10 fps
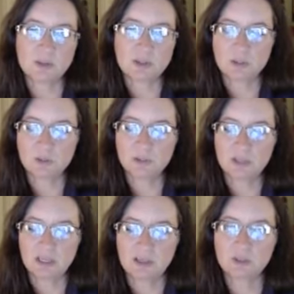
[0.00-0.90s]
Our souls are
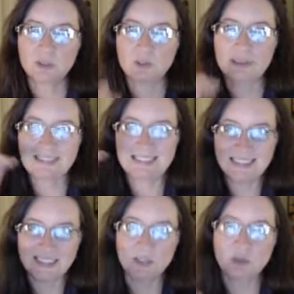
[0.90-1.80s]
here to
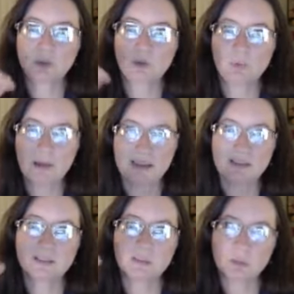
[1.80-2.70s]
continue to
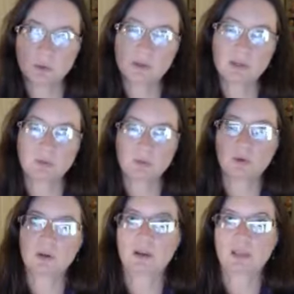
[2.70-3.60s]
awaken to more and
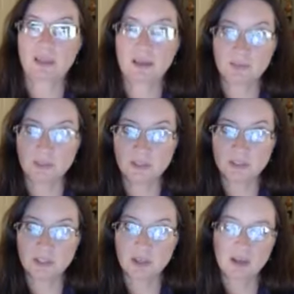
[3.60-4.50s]
more levels